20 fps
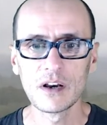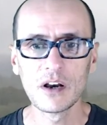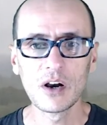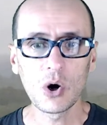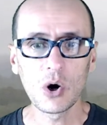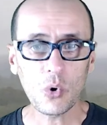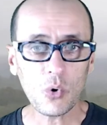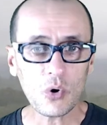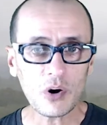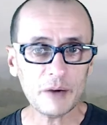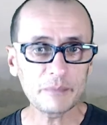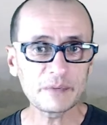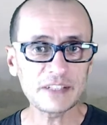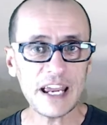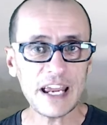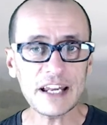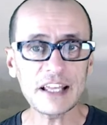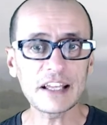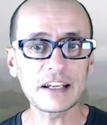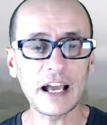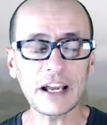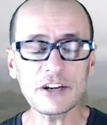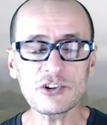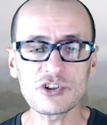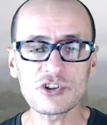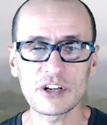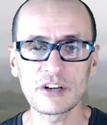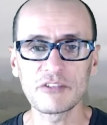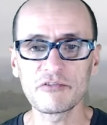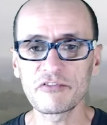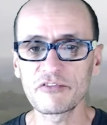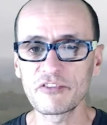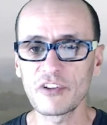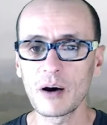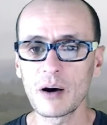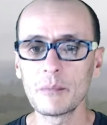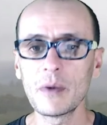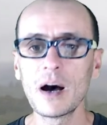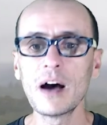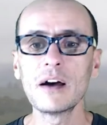Or obtaining nitrogen
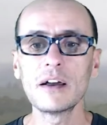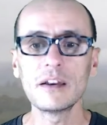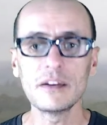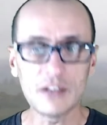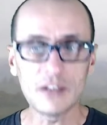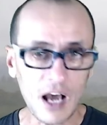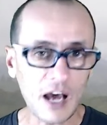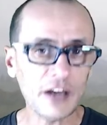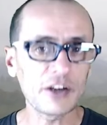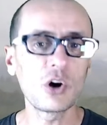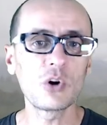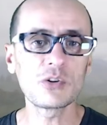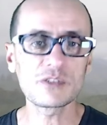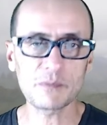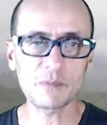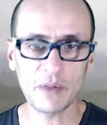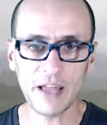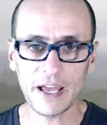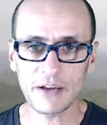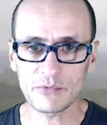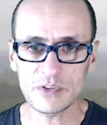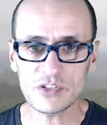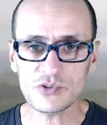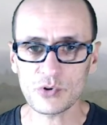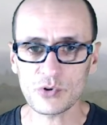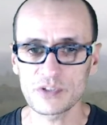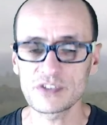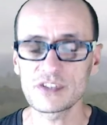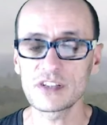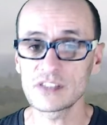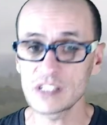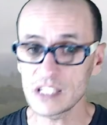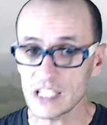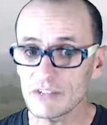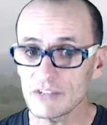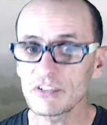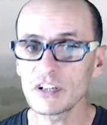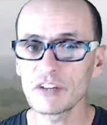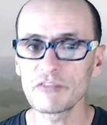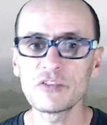from non-host plant resources,
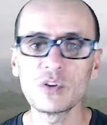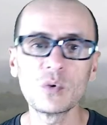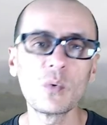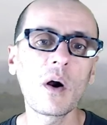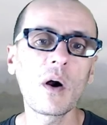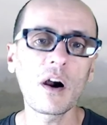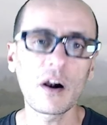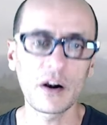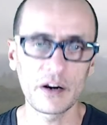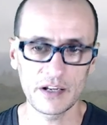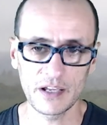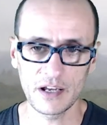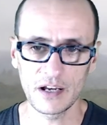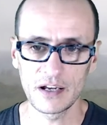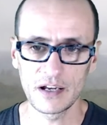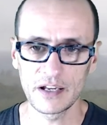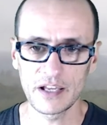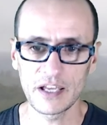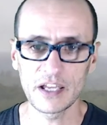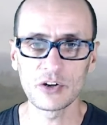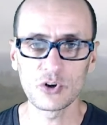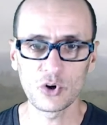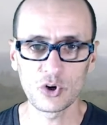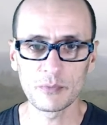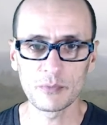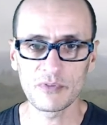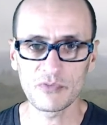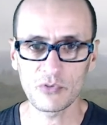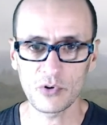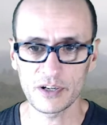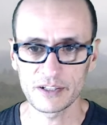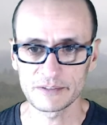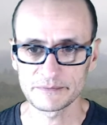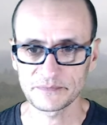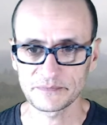even if you are uh, an herbivore.